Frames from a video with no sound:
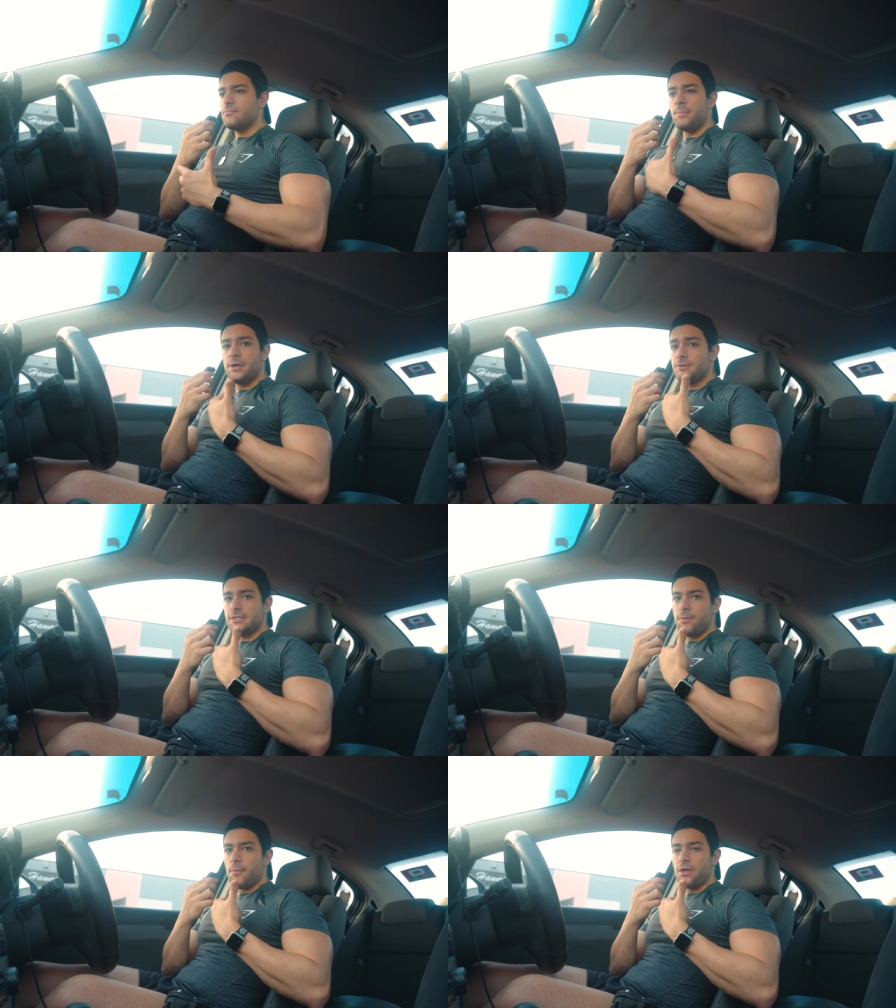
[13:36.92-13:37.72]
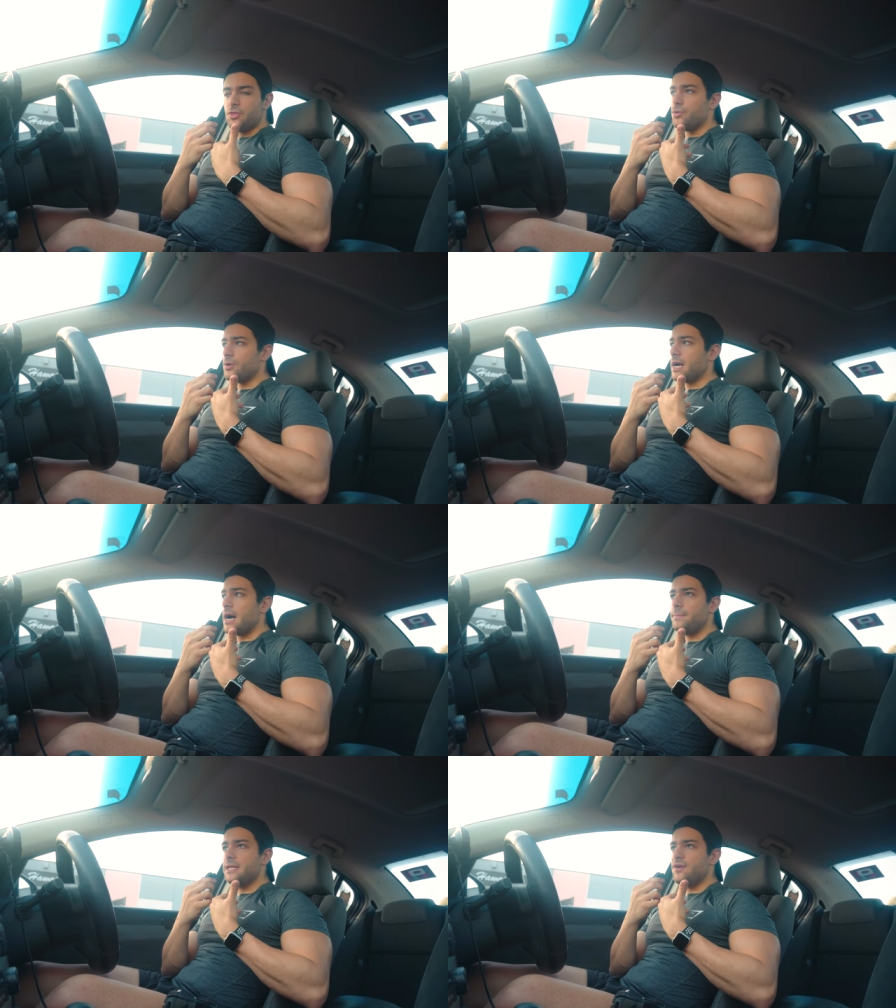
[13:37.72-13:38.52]
my muscles are popping through, and I
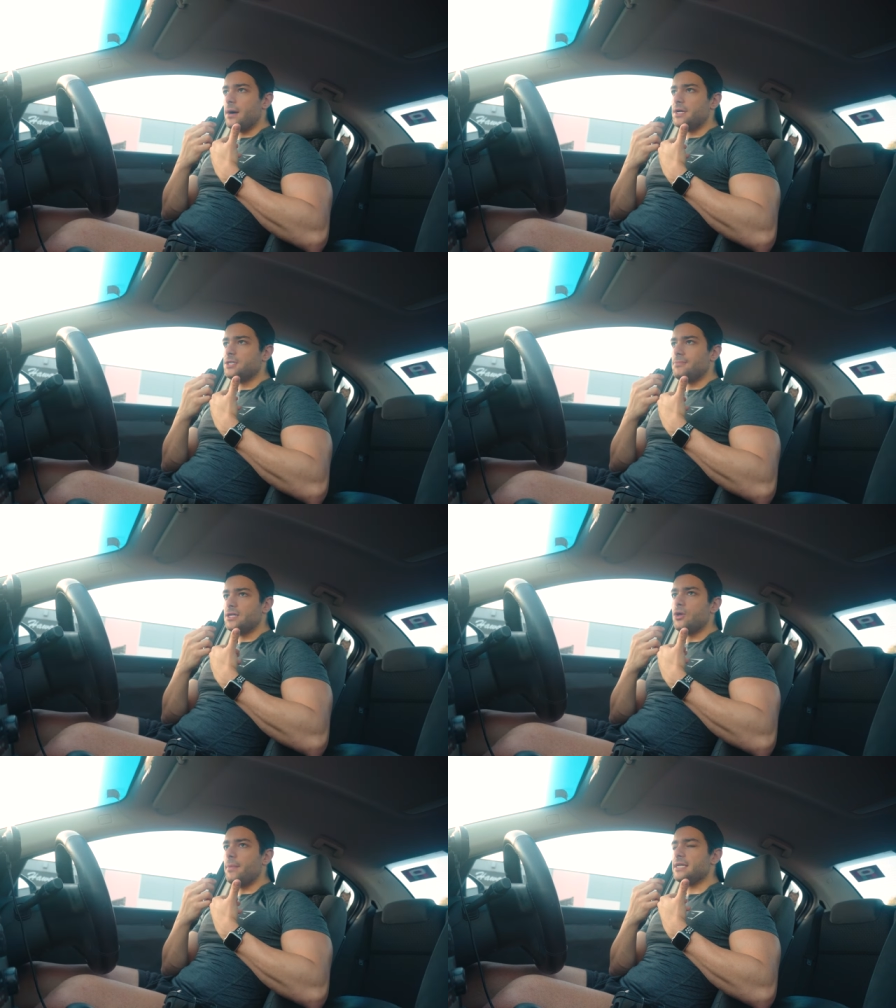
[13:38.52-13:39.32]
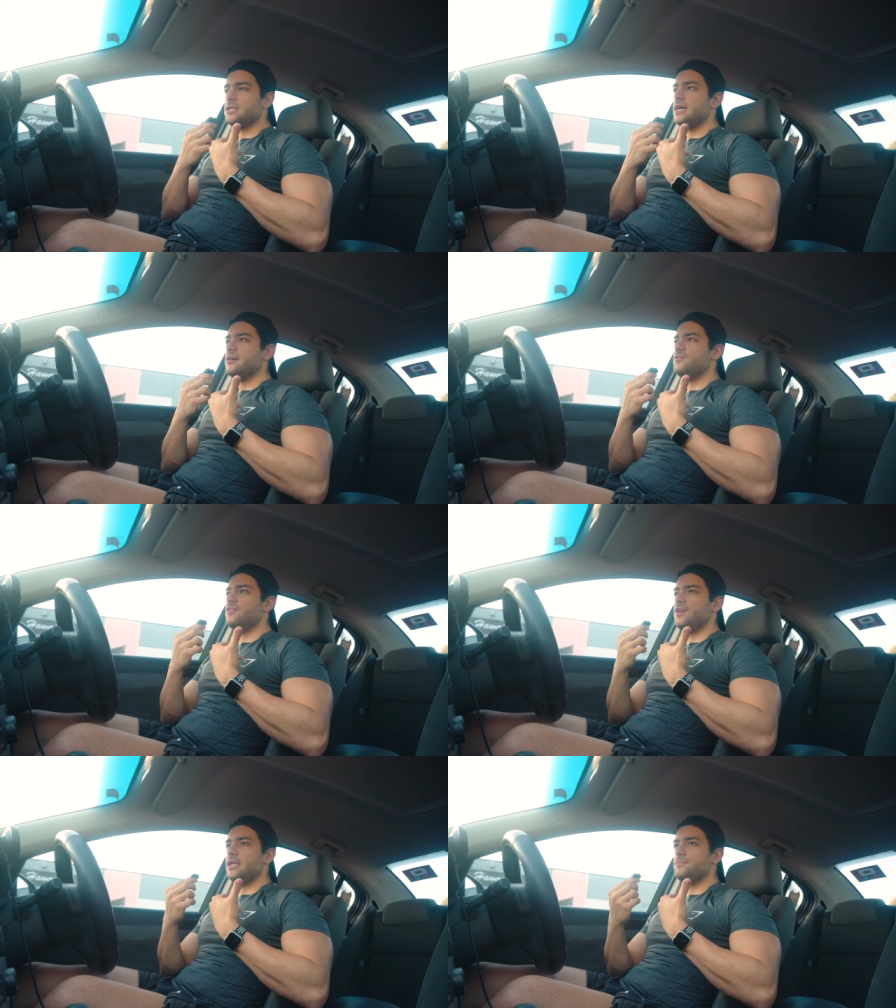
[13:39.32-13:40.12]
can't believe how much muscle mass I have
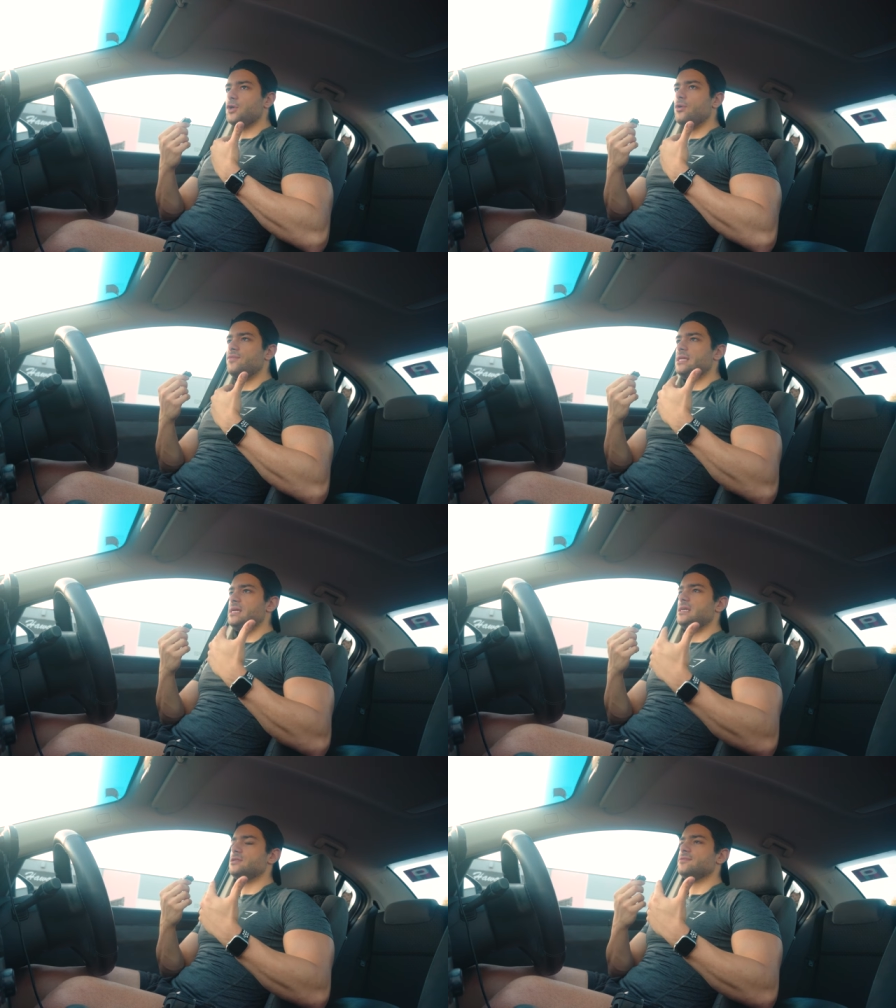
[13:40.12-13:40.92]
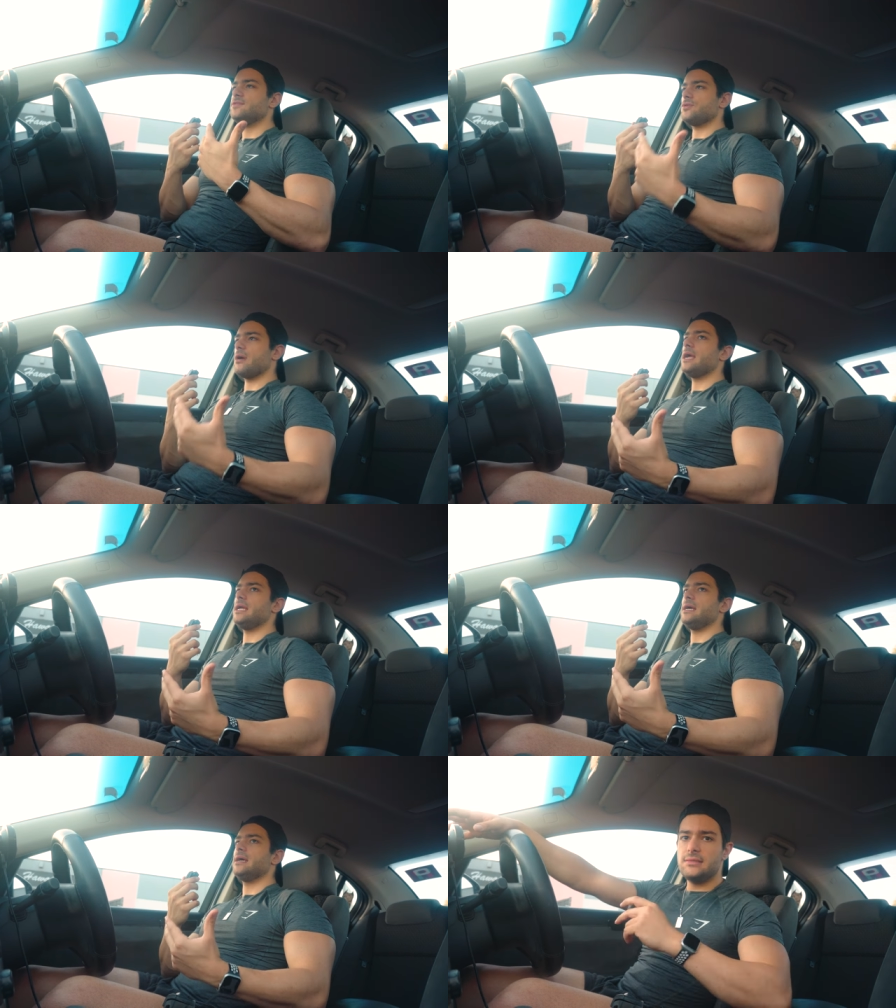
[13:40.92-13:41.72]
developed over the years of
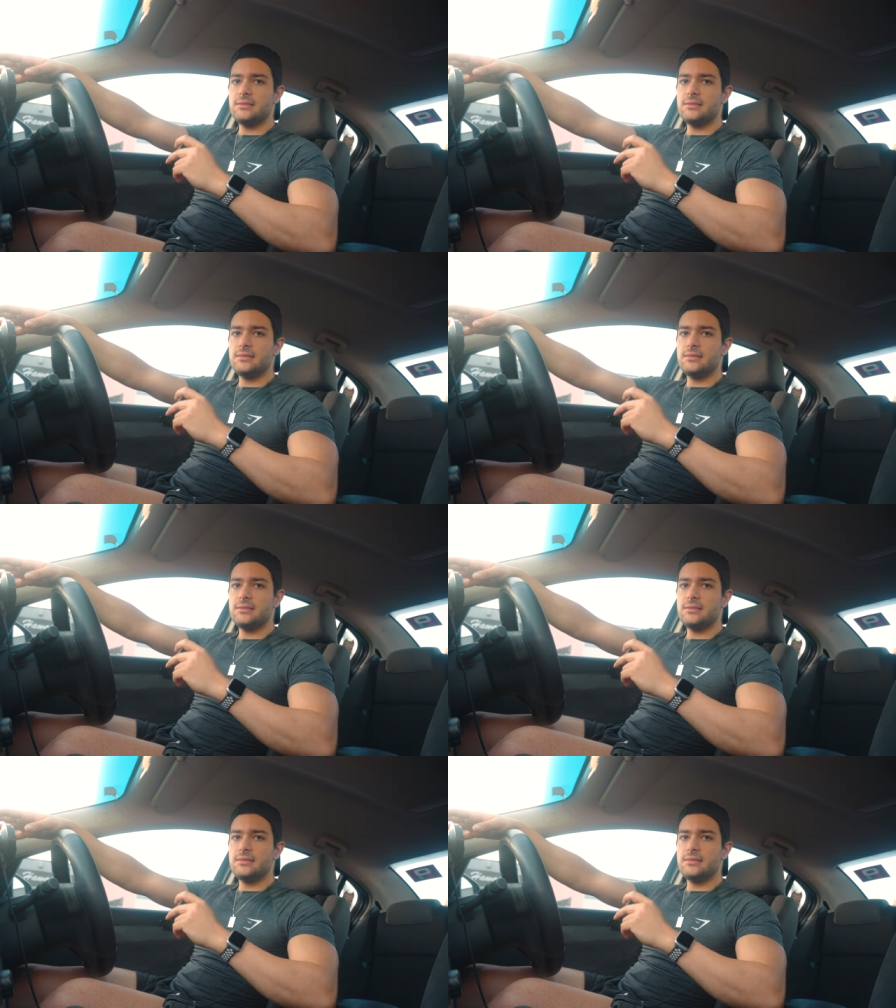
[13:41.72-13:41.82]
training.